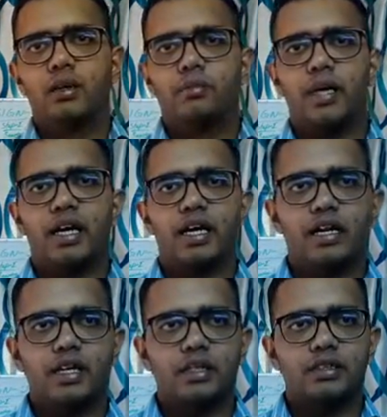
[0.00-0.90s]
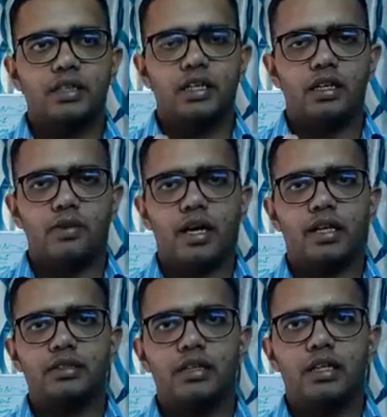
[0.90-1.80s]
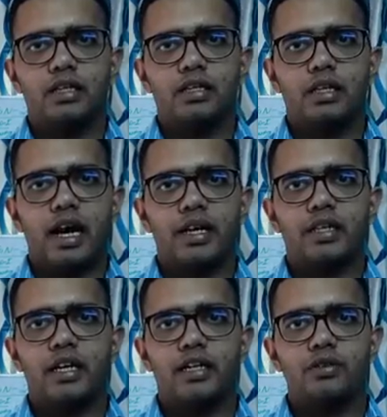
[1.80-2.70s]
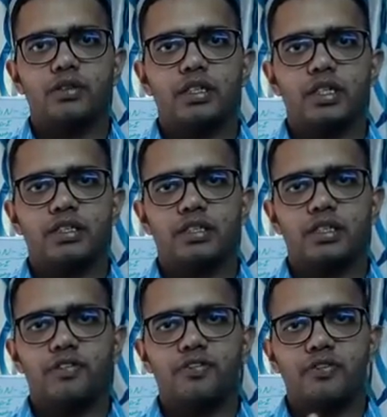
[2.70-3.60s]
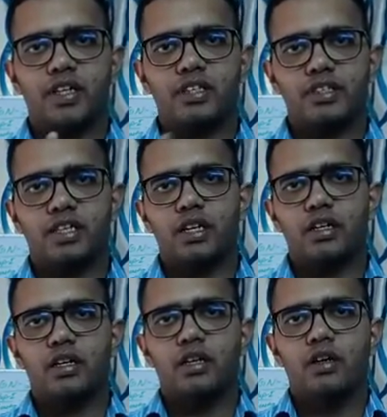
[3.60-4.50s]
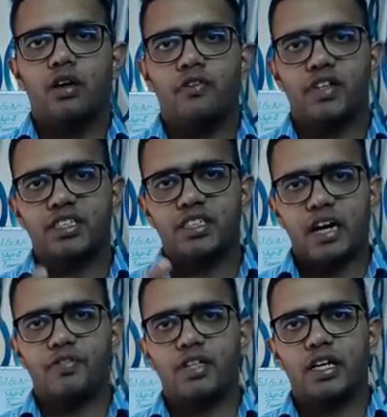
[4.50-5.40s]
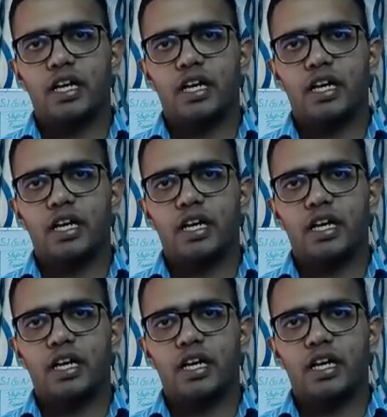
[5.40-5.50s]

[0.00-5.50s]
Bearing is a device that reduces the friction of a shaft.